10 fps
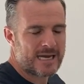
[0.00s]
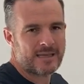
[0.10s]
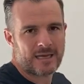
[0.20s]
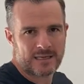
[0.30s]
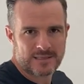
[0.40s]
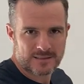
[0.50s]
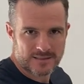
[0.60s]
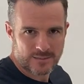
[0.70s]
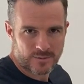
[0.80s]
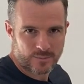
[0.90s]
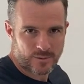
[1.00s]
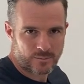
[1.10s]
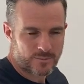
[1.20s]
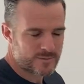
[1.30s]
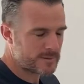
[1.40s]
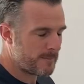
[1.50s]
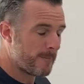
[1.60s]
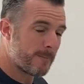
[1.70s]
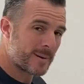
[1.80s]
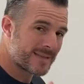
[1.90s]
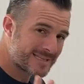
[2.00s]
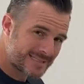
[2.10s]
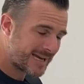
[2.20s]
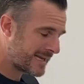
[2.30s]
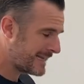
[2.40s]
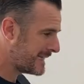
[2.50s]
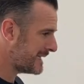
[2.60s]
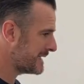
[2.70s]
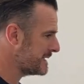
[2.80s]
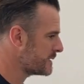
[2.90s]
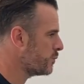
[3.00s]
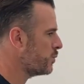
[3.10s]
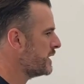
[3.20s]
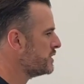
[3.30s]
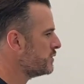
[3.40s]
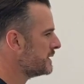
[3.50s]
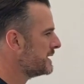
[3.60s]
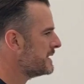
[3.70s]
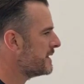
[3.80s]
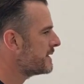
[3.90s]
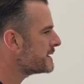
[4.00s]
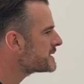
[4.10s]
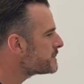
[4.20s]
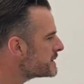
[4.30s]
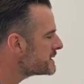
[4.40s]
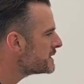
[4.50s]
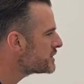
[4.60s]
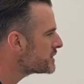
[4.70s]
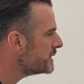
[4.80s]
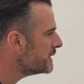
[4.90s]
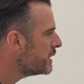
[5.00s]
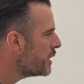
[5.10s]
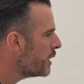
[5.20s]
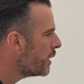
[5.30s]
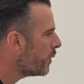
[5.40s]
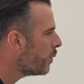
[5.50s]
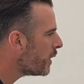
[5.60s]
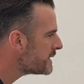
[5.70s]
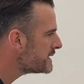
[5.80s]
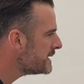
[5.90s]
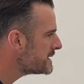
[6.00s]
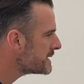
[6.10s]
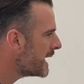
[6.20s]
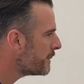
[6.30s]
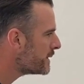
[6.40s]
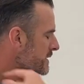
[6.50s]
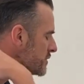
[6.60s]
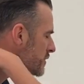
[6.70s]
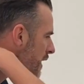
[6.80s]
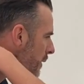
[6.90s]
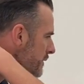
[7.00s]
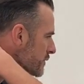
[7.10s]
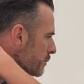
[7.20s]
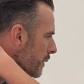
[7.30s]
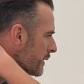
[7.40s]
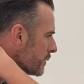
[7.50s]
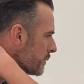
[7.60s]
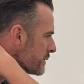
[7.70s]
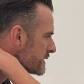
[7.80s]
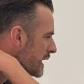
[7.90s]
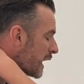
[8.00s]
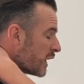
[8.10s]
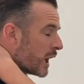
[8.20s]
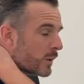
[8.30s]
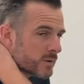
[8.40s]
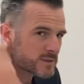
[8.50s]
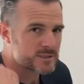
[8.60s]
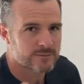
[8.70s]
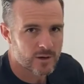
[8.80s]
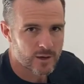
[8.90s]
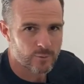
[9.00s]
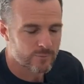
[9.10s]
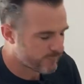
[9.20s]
and that leads to some of the problems. But the second thing is, when you're in this position, what tends to happen is you go into what we call lower cervical